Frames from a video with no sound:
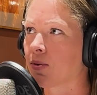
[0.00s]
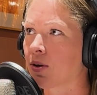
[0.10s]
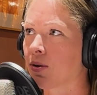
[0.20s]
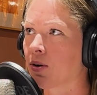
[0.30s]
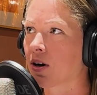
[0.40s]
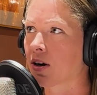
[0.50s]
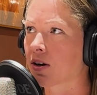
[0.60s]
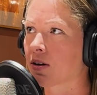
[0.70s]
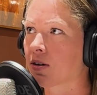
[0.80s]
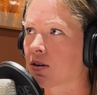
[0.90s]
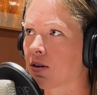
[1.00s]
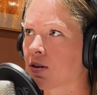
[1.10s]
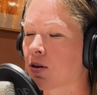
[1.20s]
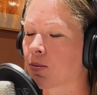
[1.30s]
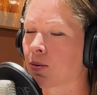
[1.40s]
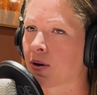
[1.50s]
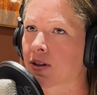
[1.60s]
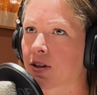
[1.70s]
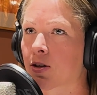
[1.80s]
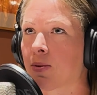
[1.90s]
you are
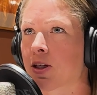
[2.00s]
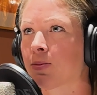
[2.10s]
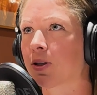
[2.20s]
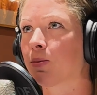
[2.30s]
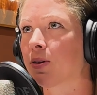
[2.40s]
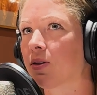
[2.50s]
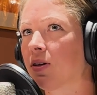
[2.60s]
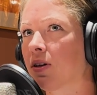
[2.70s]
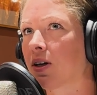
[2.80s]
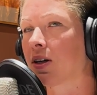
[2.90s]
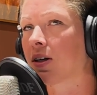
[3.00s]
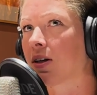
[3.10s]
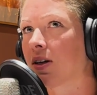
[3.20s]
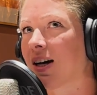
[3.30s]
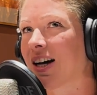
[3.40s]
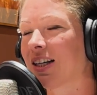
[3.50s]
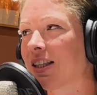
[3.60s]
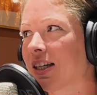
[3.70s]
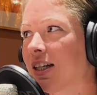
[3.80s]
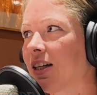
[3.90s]
compromising some aspects, but I
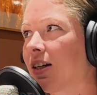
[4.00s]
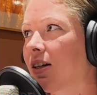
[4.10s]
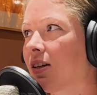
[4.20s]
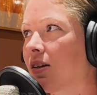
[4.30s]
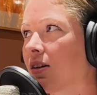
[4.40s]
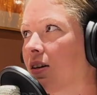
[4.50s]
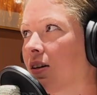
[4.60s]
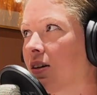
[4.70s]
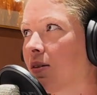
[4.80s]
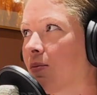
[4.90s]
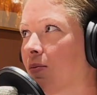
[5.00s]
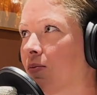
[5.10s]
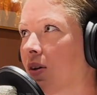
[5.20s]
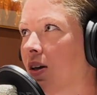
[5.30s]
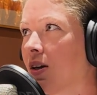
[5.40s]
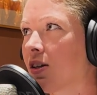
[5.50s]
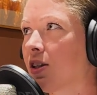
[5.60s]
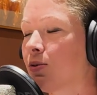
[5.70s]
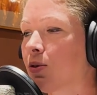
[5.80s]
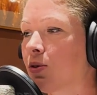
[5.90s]
think it's
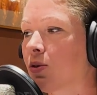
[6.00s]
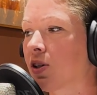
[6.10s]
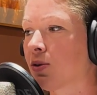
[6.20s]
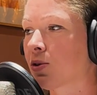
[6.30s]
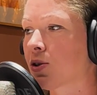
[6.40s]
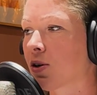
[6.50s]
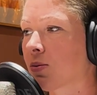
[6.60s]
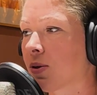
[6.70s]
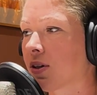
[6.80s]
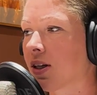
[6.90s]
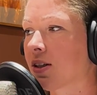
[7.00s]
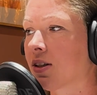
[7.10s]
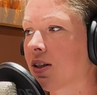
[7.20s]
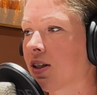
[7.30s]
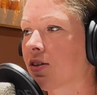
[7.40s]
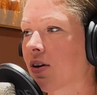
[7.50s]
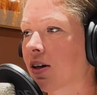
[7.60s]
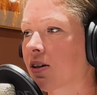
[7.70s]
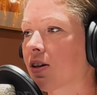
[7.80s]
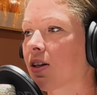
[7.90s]
difficult to say for sure, but that these
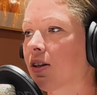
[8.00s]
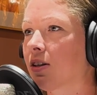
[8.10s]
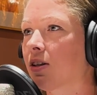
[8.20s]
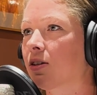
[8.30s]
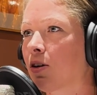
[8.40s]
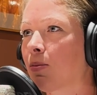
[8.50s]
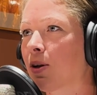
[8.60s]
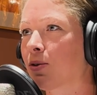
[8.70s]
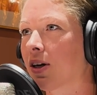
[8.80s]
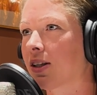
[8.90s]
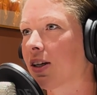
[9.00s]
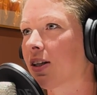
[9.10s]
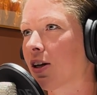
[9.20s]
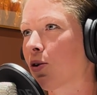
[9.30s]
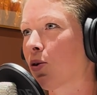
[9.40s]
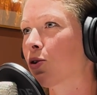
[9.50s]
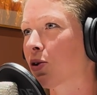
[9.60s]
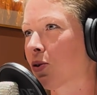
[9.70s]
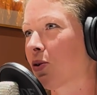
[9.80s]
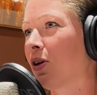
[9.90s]
riders at the top level, I think they
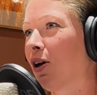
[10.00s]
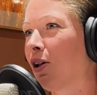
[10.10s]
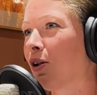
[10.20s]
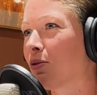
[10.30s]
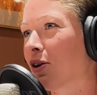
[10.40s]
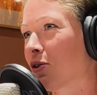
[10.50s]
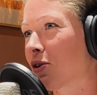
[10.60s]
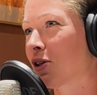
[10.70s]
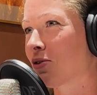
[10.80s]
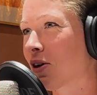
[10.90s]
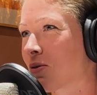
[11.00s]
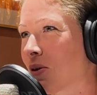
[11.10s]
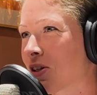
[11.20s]
also love their horses very much.